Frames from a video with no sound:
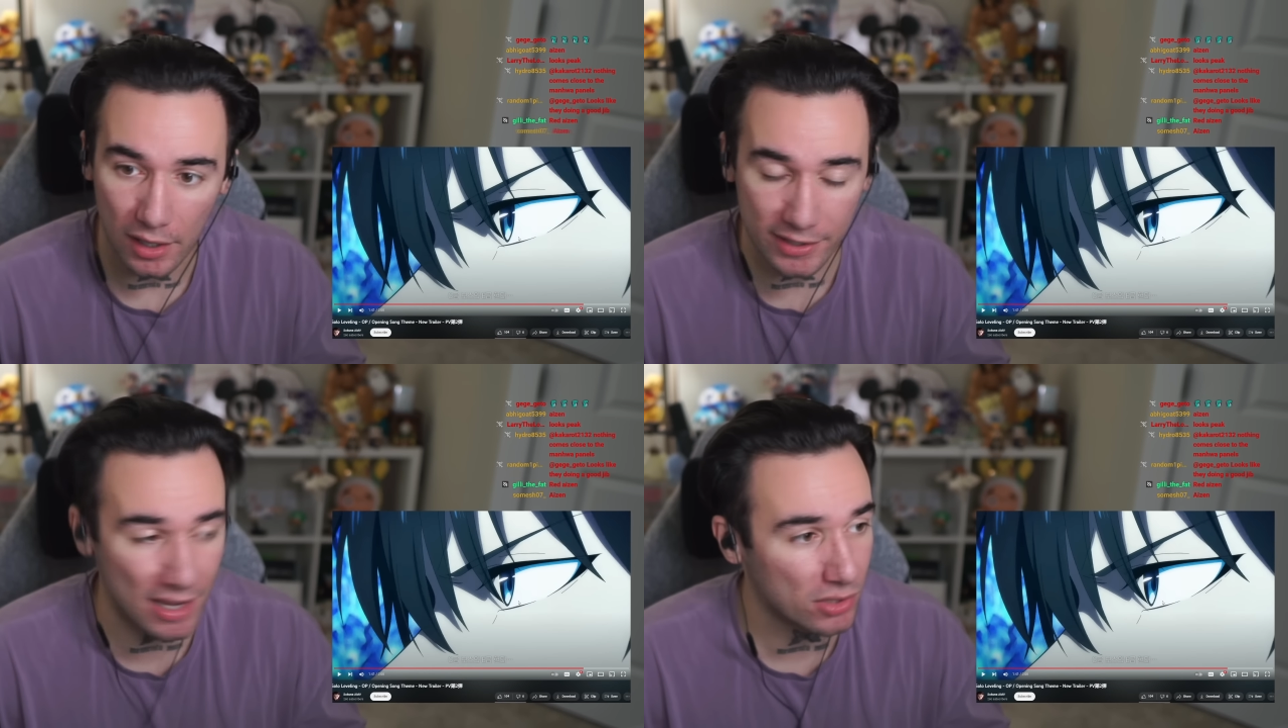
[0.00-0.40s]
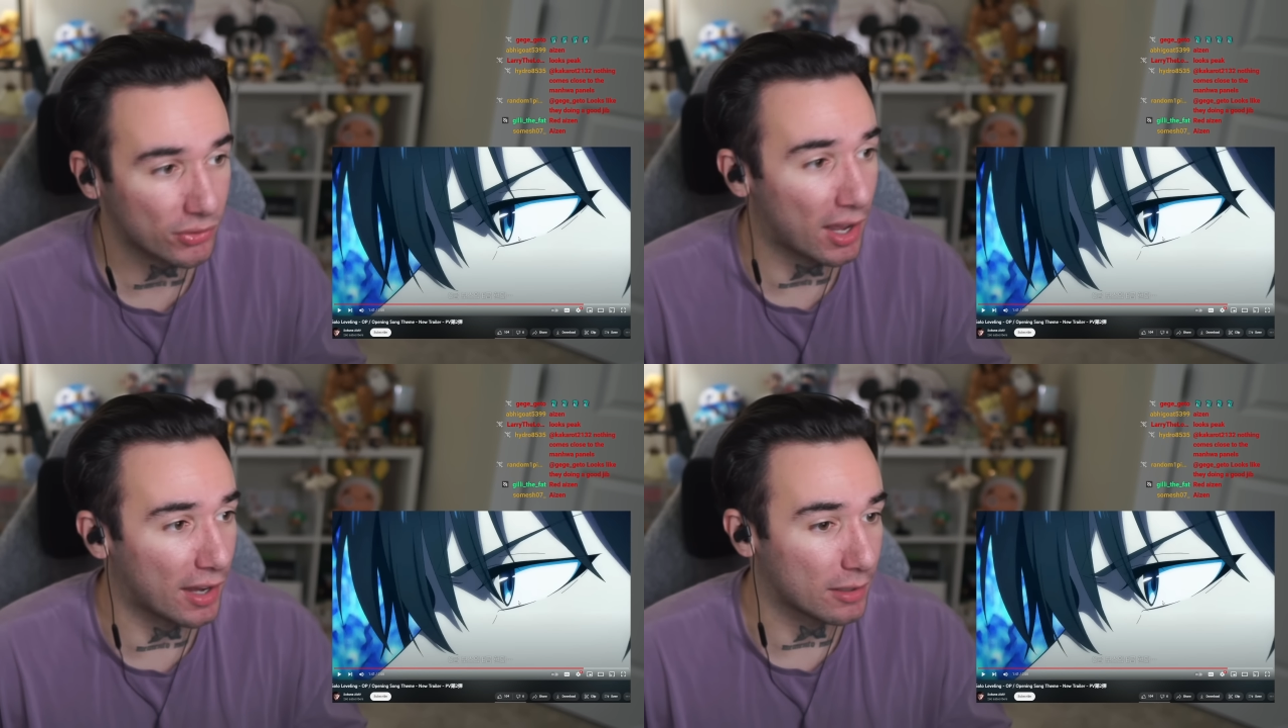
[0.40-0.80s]
It sounds
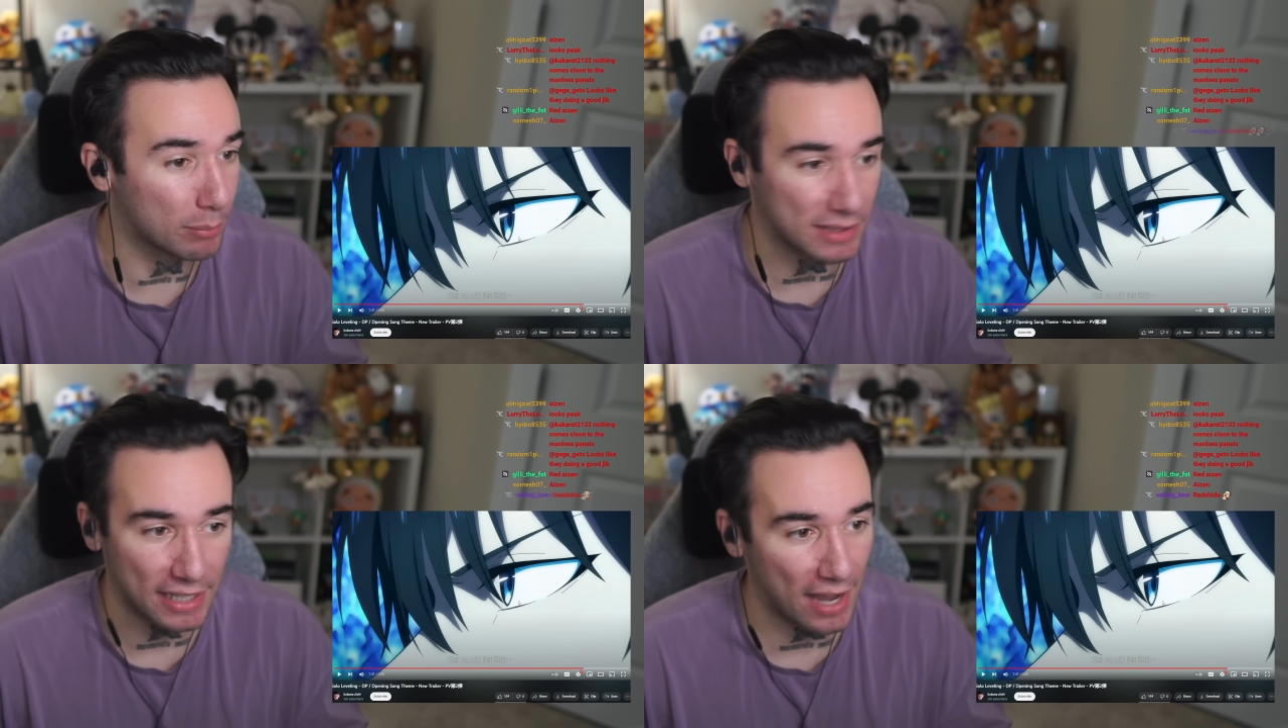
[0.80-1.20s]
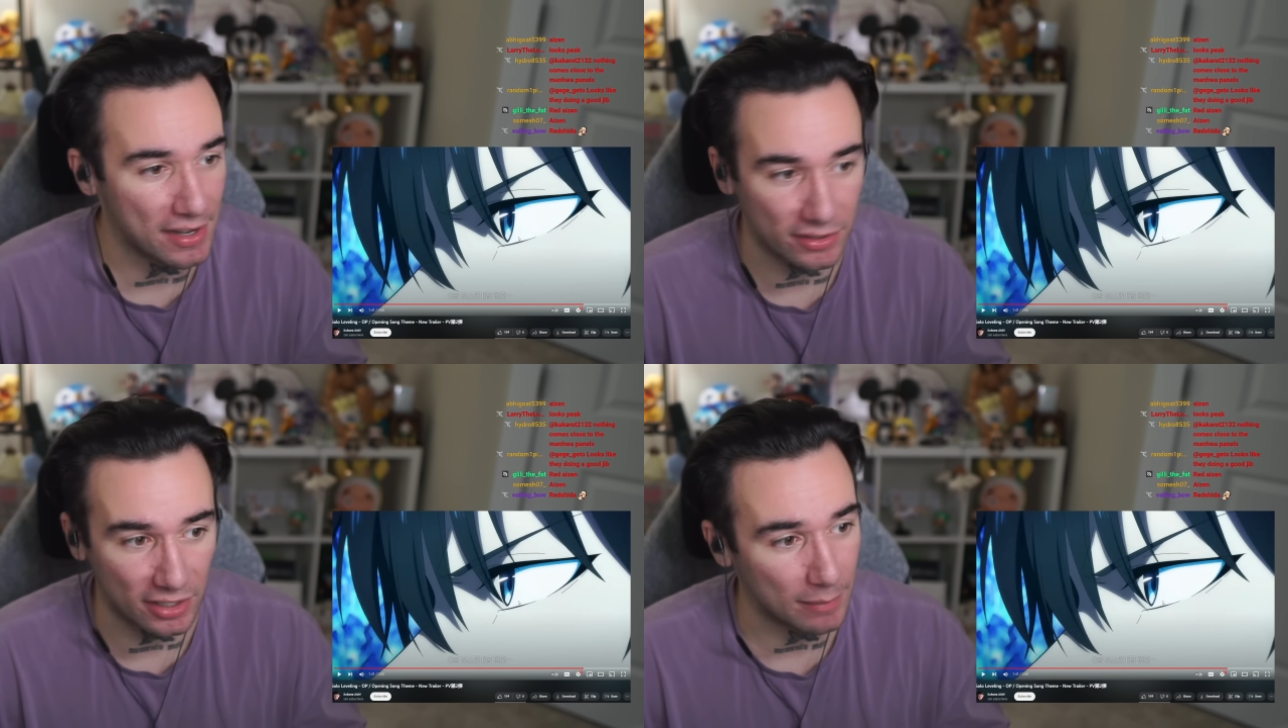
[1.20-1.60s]
fine, but the
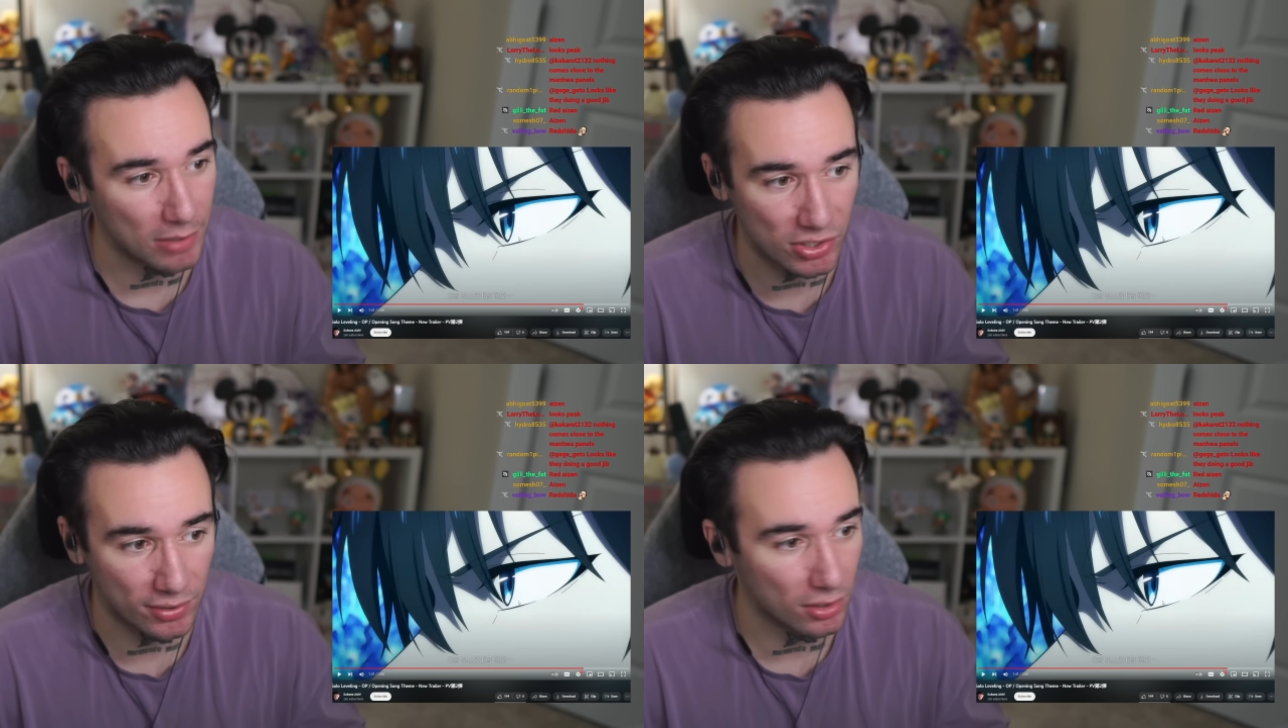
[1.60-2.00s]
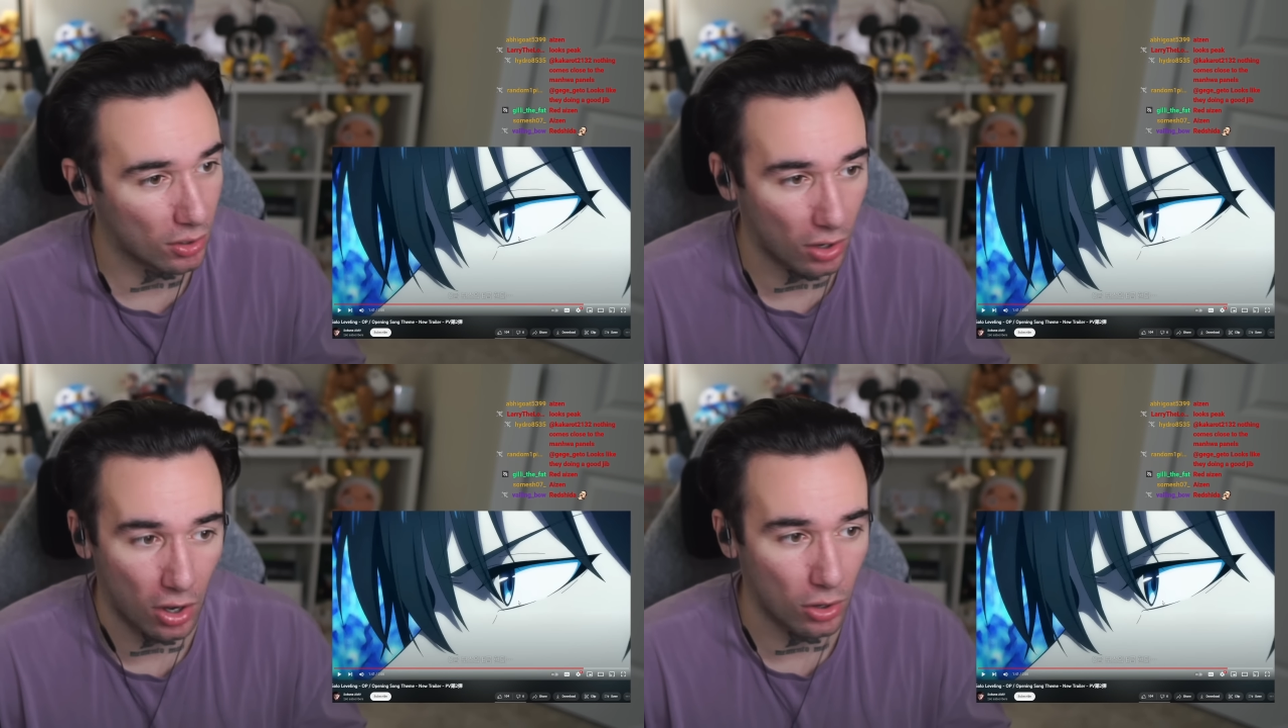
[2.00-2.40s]
ending theme is
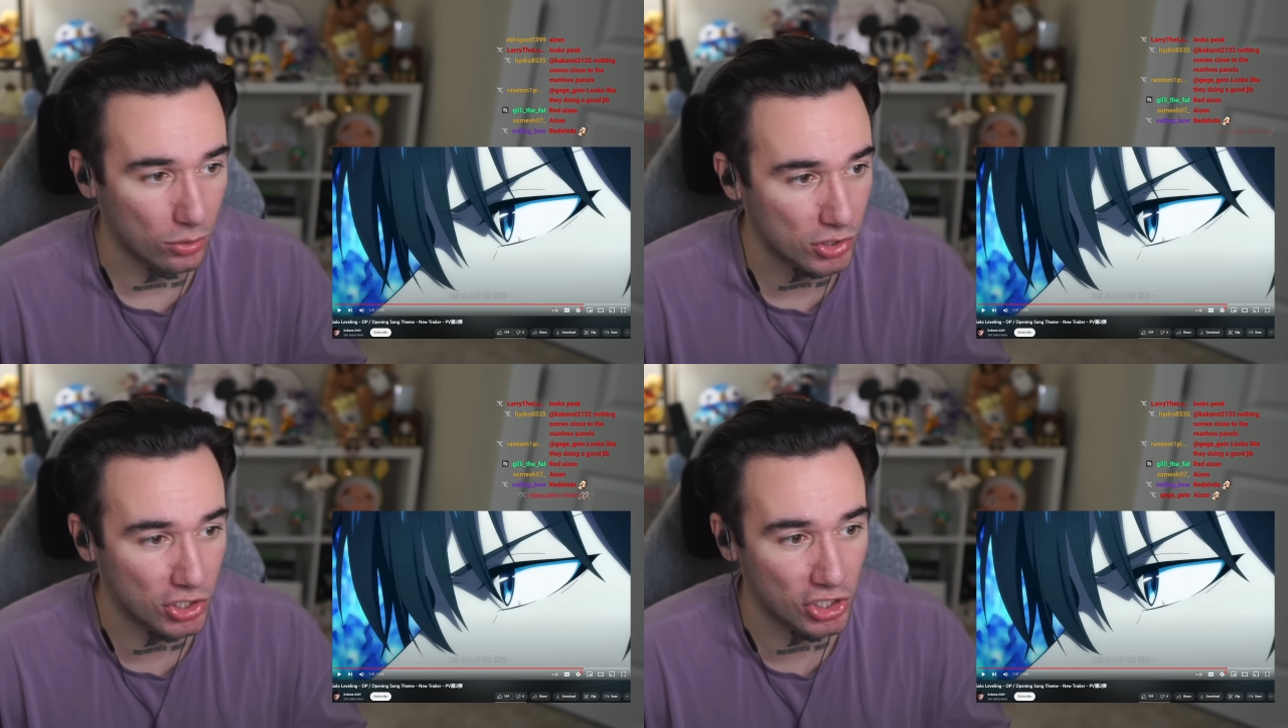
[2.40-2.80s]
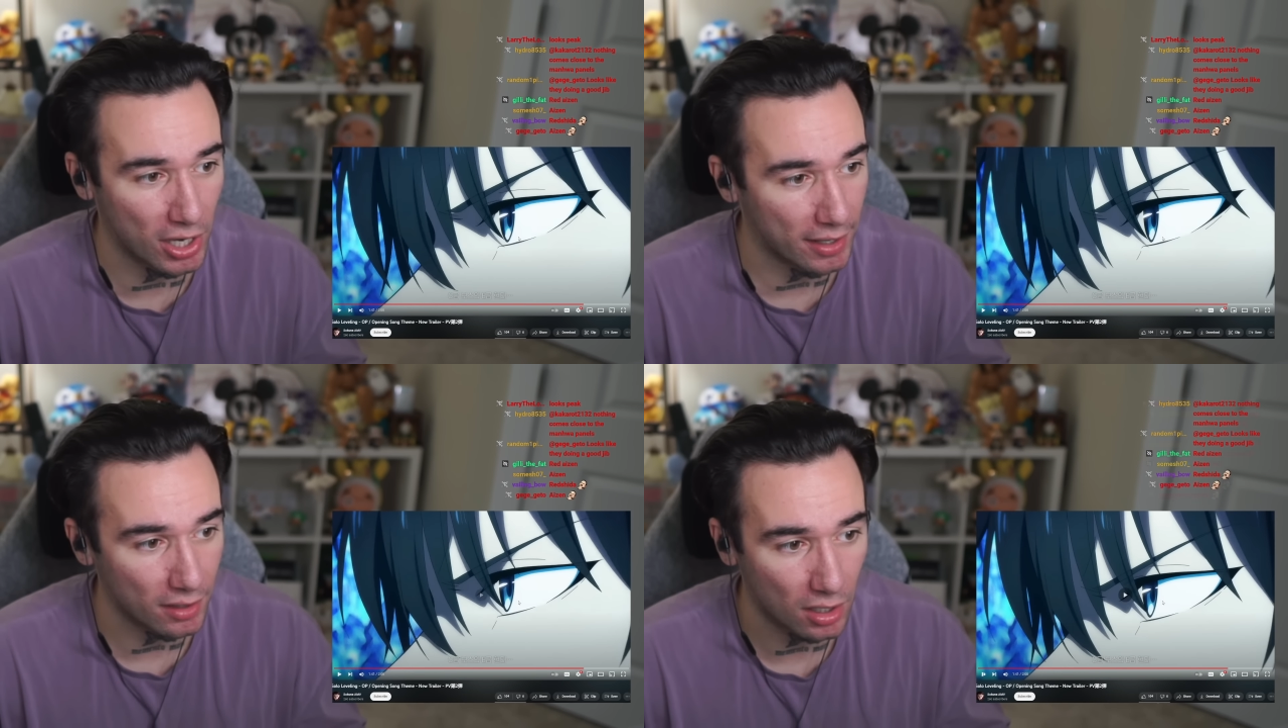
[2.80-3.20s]
oh
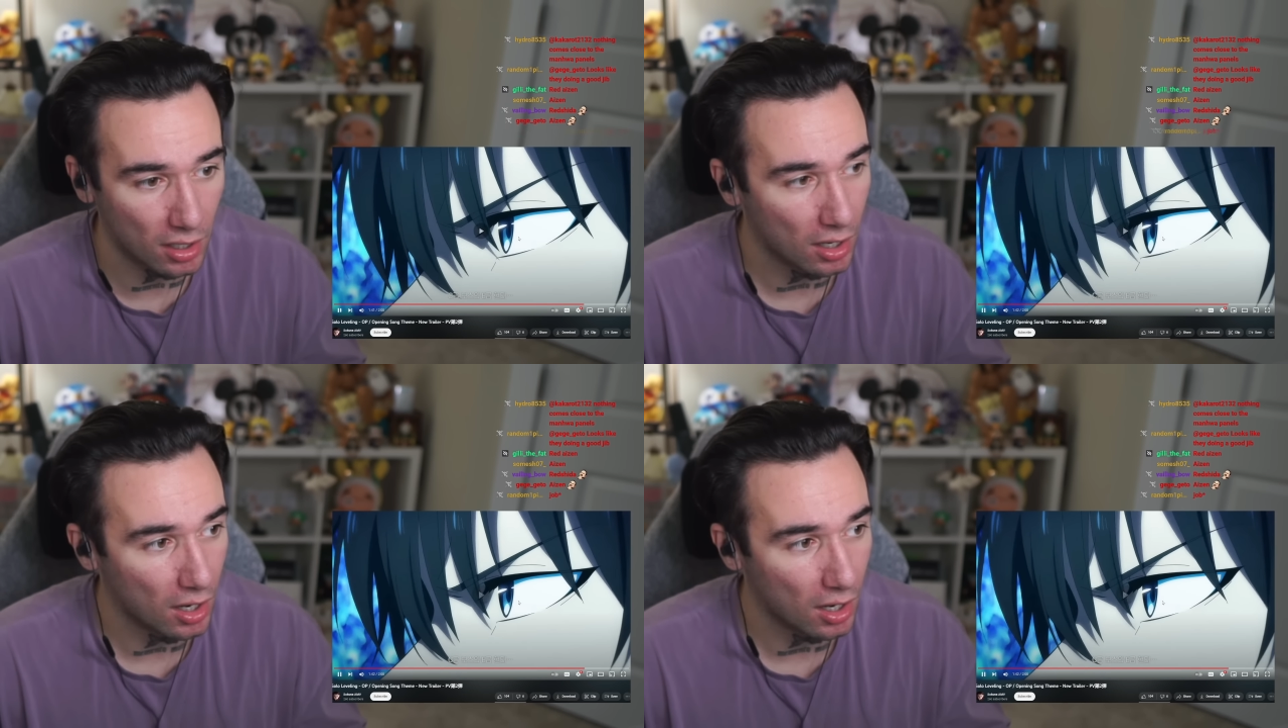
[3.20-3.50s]
shit. This